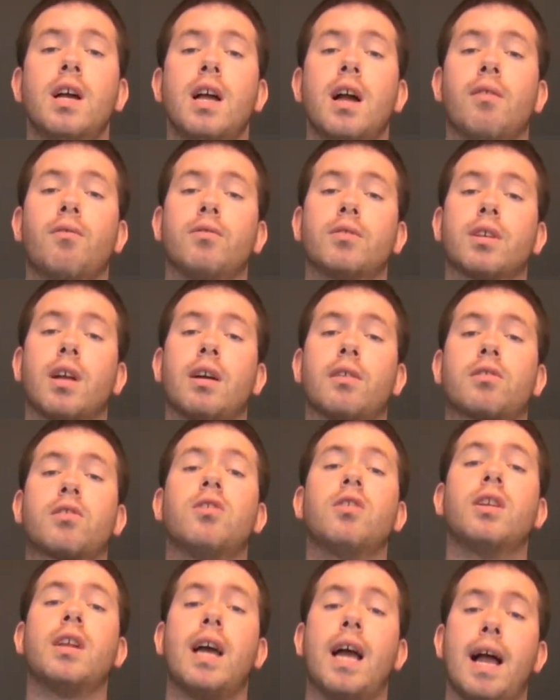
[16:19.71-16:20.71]
And what
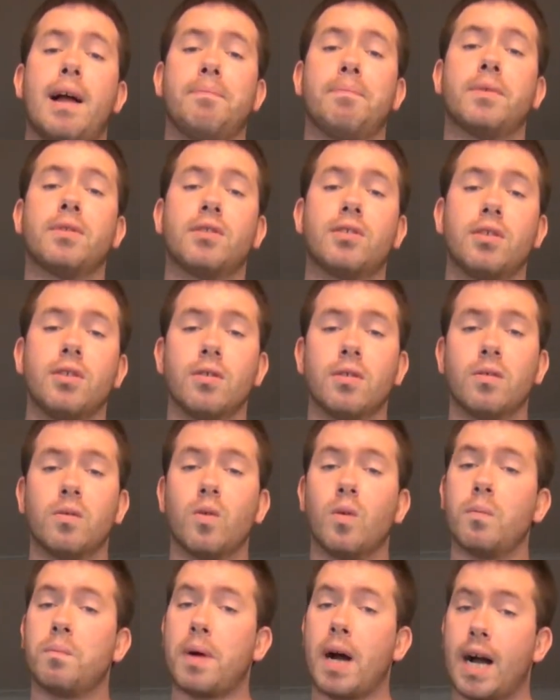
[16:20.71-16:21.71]
could happen too,
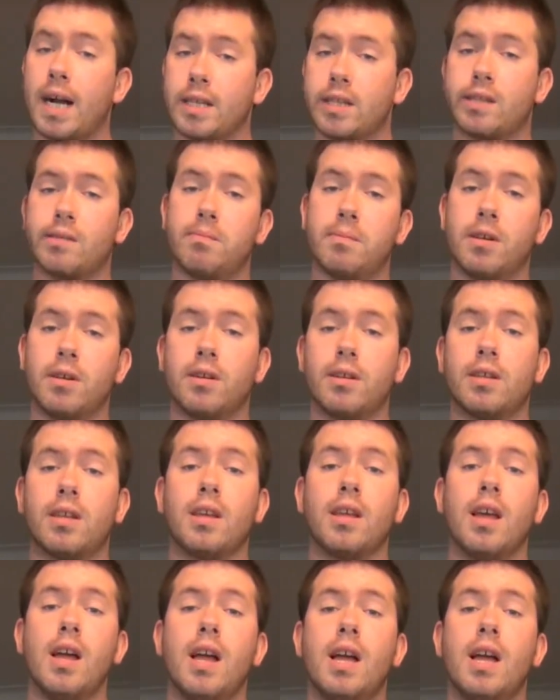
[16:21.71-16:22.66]
possibility,